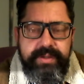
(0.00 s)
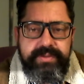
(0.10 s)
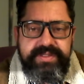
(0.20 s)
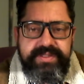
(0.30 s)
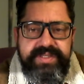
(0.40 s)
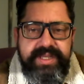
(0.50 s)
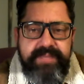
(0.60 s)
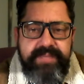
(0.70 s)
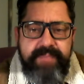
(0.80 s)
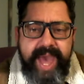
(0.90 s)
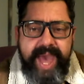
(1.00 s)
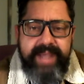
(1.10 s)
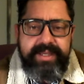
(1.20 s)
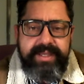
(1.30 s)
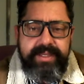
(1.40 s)
receding
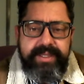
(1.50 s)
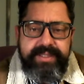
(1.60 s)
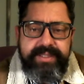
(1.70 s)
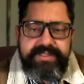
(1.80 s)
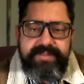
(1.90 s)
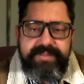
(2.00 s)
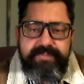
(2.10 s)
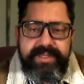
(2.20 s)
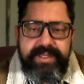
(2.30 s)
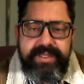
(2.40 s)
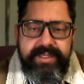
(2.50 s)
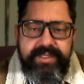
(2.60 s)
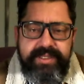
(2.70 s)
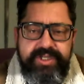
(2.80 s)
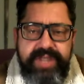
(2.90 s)
back and simply
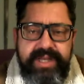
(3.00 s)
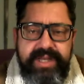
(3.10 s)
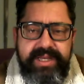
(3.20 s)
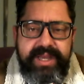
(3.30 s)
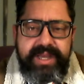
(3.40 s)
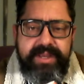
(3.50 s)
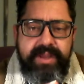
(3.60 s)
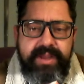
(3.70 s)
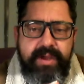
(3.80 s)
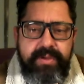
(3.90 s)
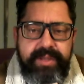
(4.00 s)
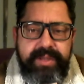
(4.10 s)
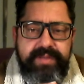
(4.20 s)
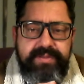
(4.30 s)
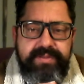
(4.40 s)
gently letting go
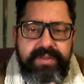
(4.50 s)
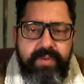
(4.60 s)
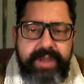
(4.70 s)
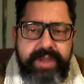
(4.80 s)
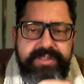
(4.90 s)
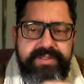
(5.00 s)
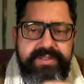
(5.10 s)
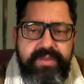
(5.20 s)
into the awareness of the